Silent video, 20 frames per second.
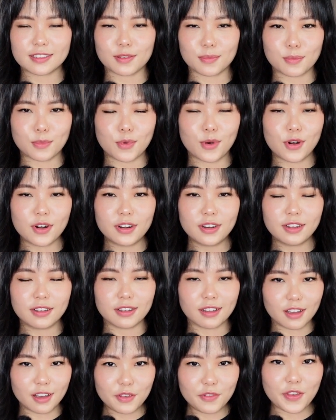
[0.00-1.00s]
the more
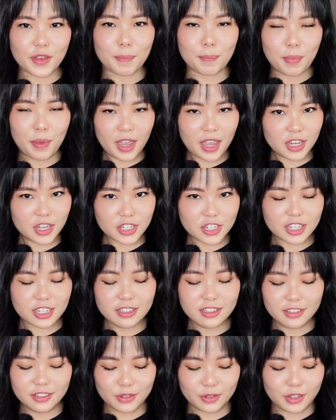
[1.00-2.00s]
love and
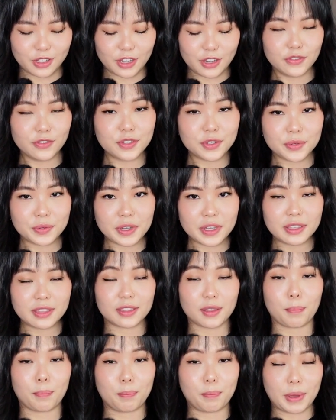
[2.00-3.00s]
patience you give to it,
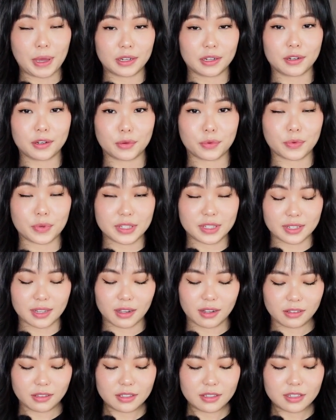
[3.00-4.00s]
the better the
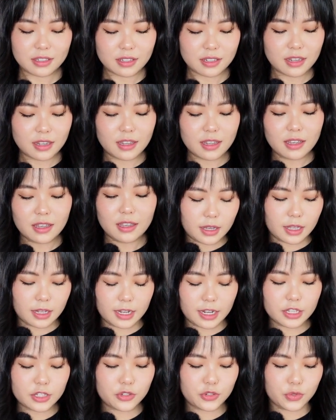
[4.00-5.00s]
results.
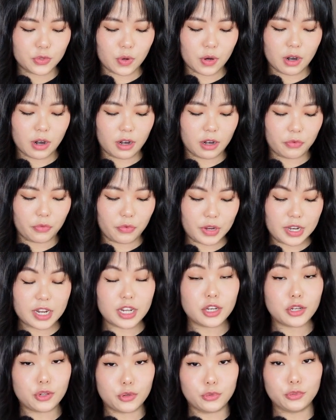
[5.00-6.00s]
Unless you are really
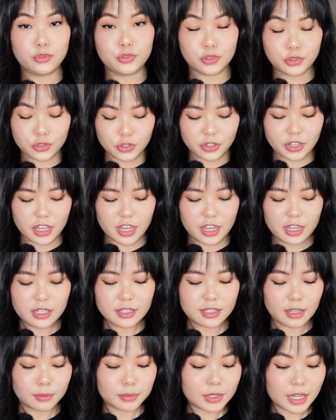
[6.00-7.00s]
new to cooking,
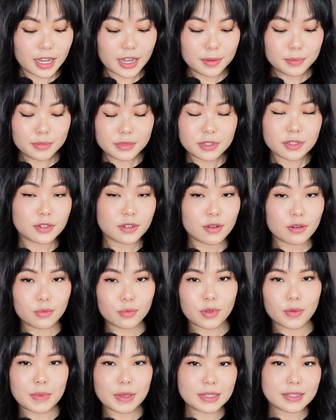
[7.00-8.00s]
sometimes,
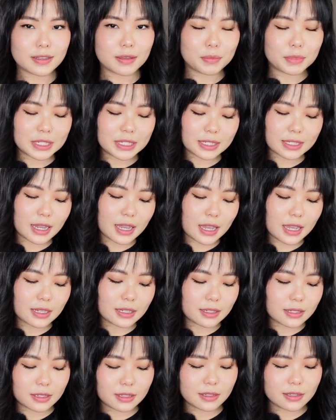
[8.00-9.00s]
we make some
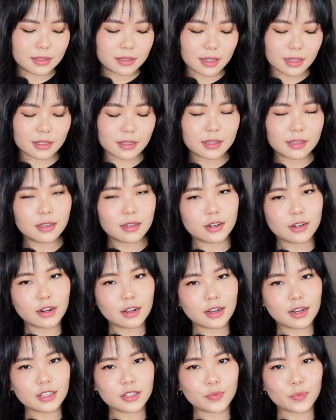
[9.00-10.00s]
mistakes, doesn't turn
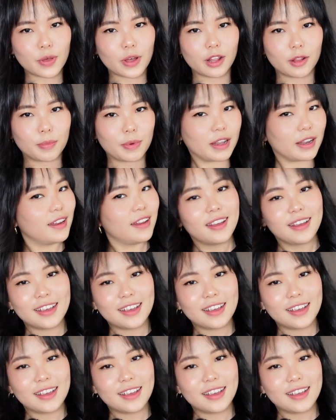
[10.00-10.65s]
out as well, but